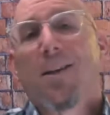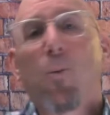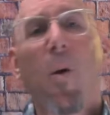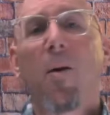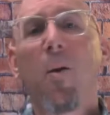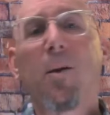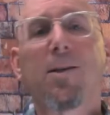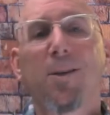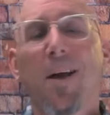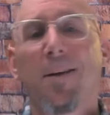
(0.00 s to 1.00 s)
His one and only
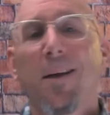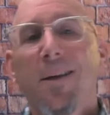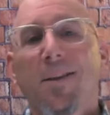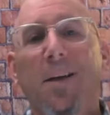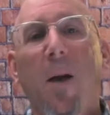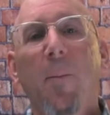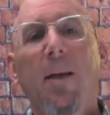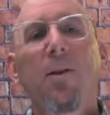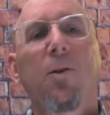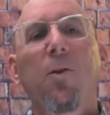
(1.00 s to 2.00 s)
Son to come
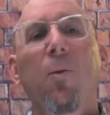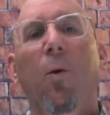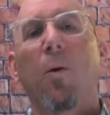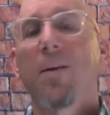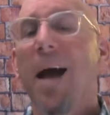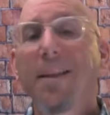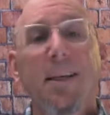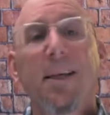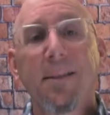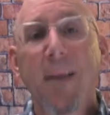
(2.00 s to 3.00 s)
into the world, not to
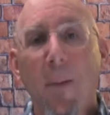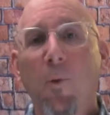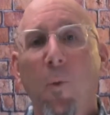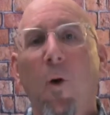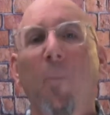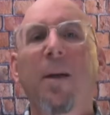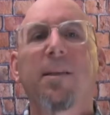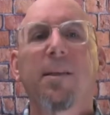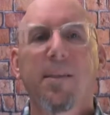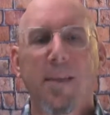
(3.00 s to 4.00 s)
condemn the world, but
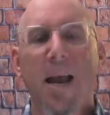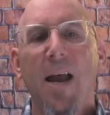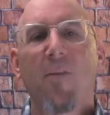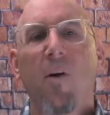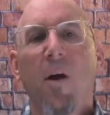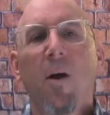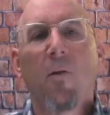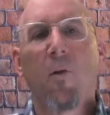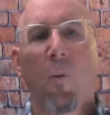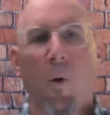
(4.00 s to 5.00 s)
to save
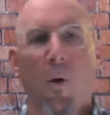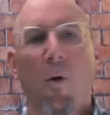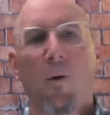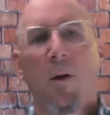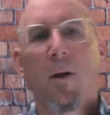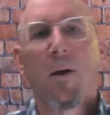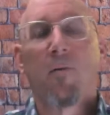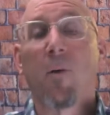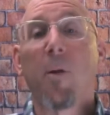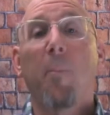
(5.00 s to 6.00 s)
the world
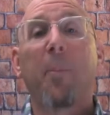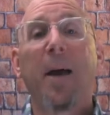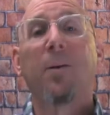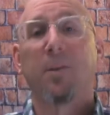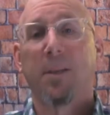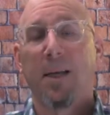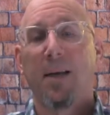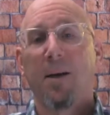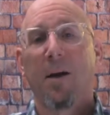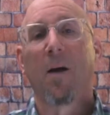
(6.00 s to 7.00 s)
from the
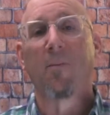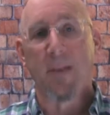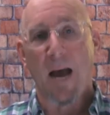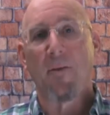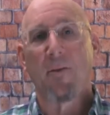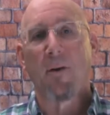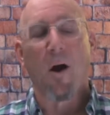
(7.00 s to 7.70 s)
penalty of death.